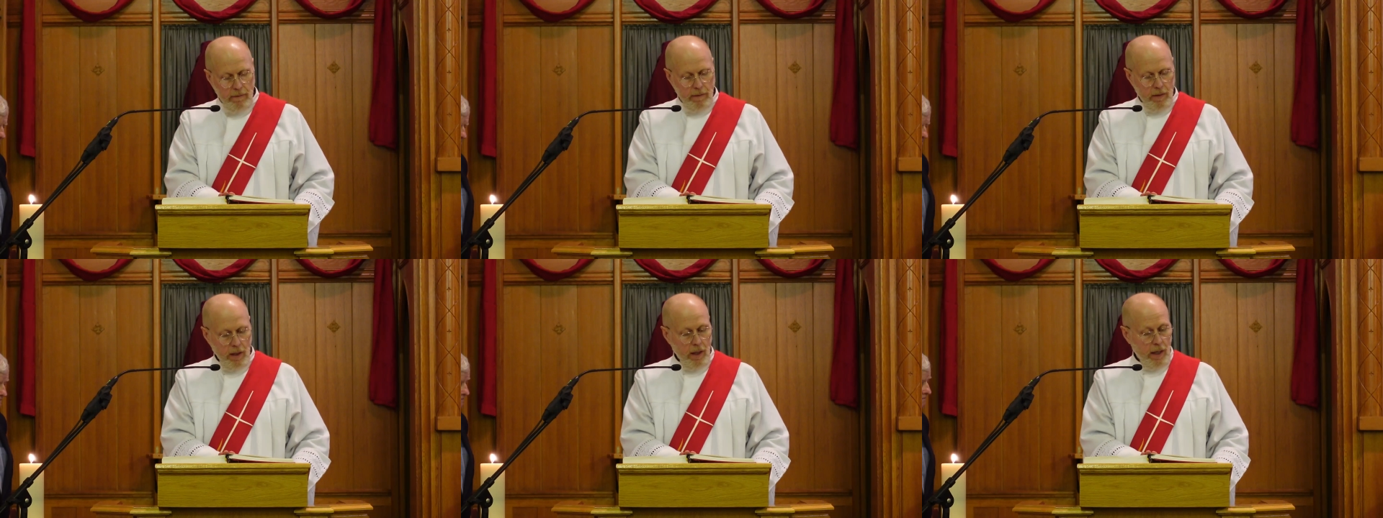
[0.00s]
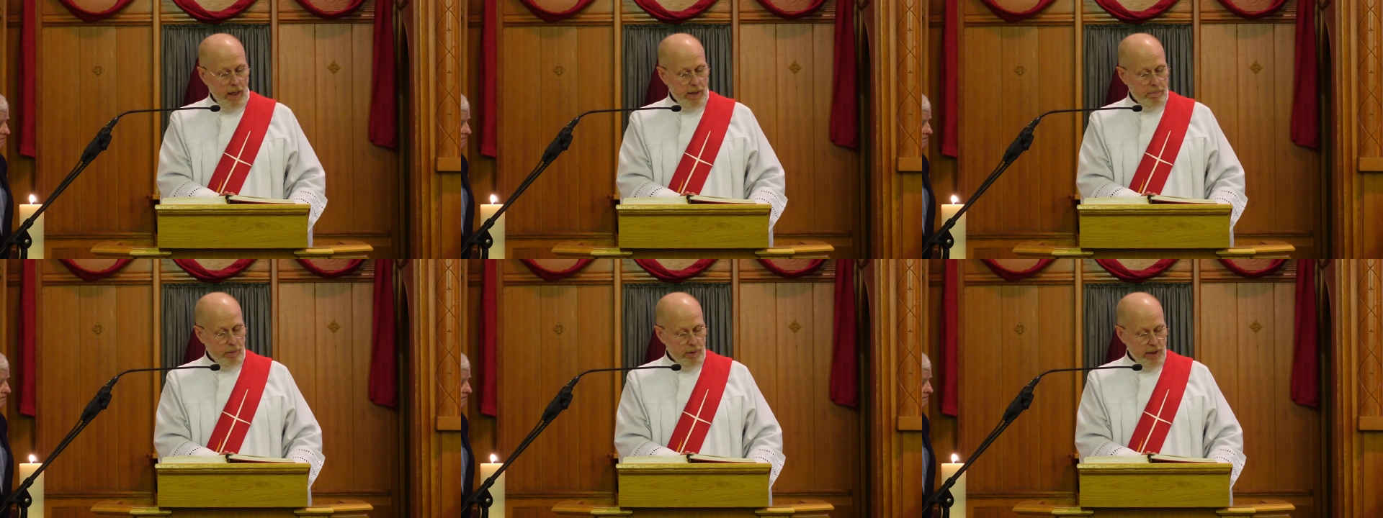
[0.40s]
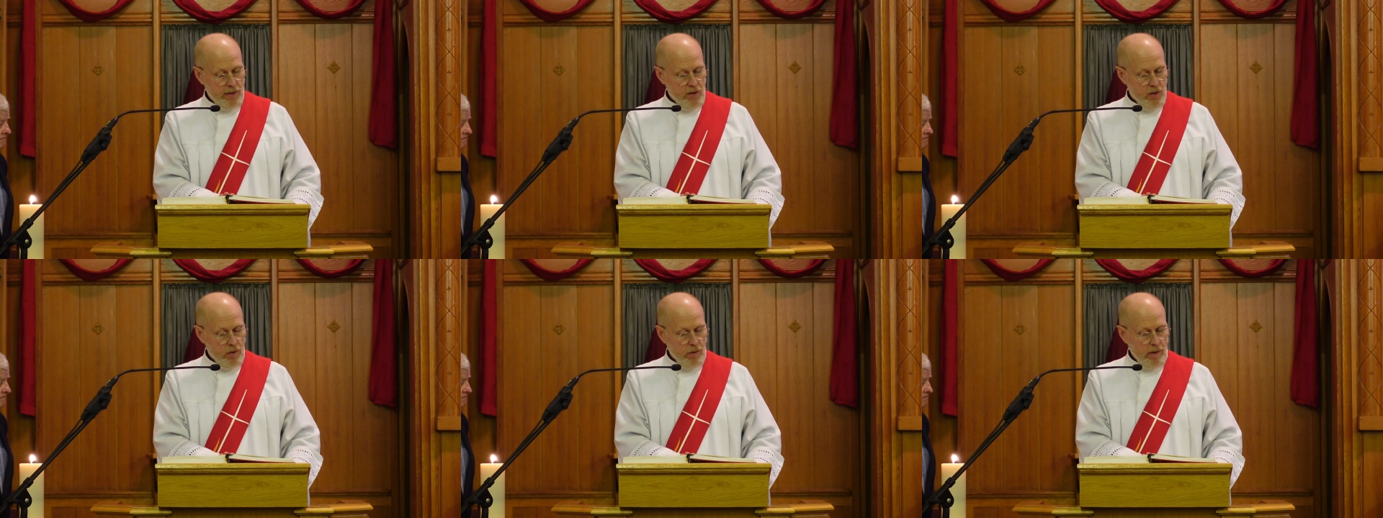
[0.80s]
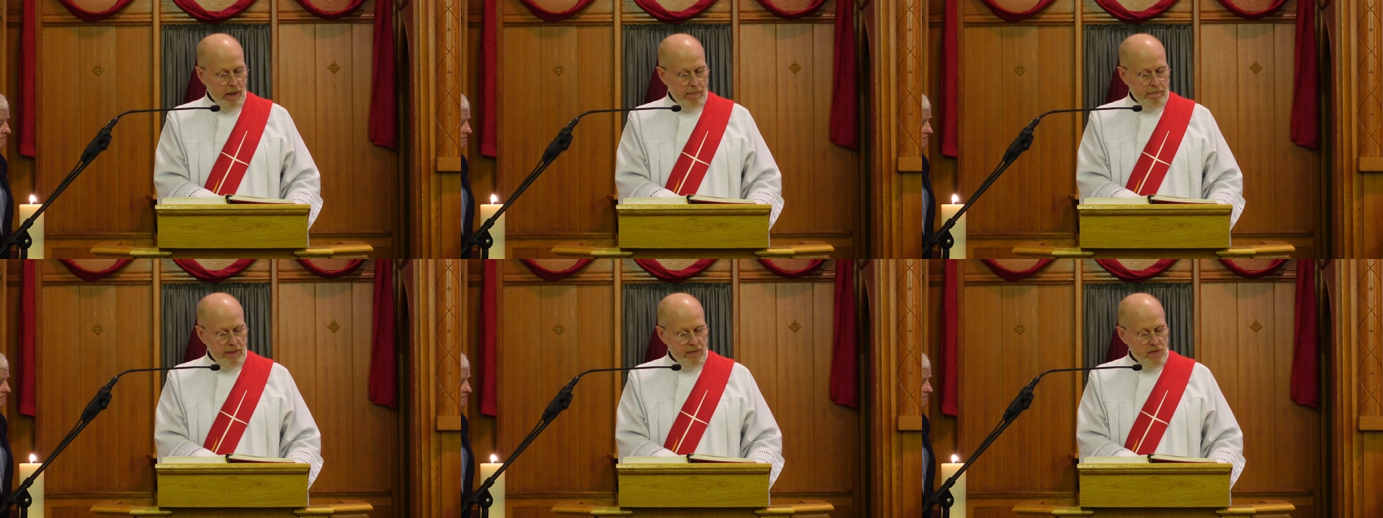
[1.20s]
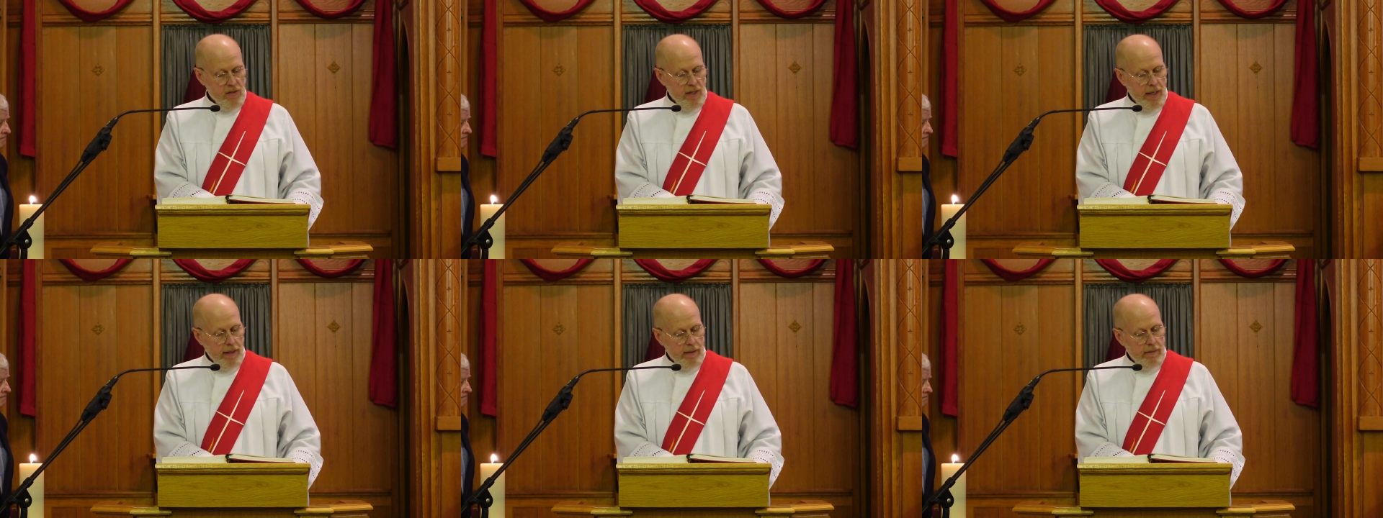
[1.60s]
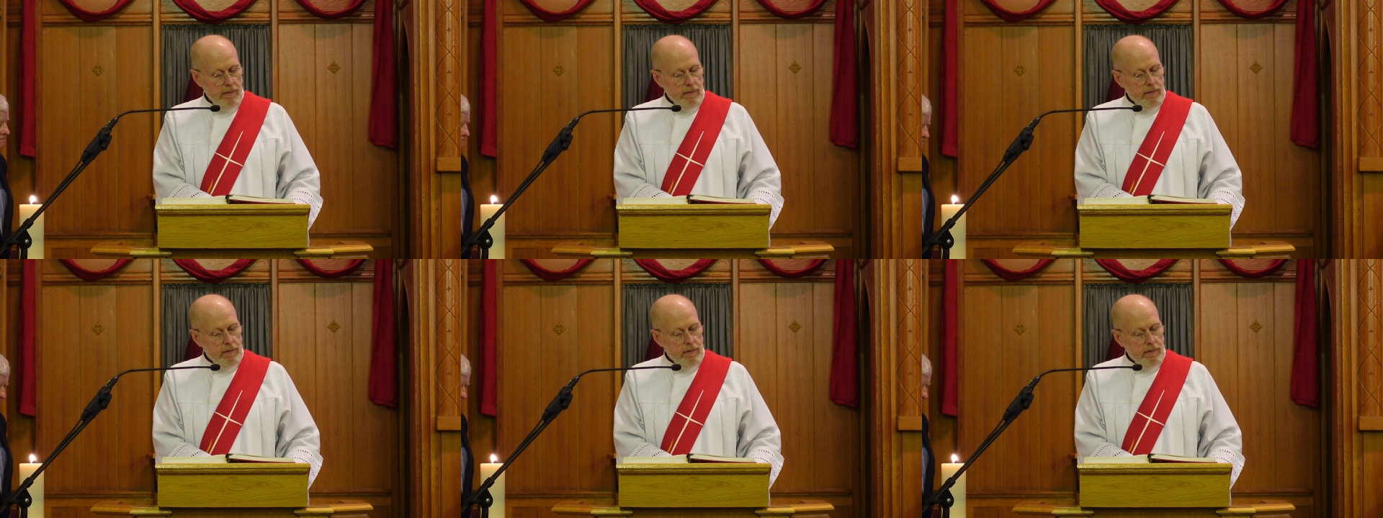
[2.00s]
The high priest stood up and said,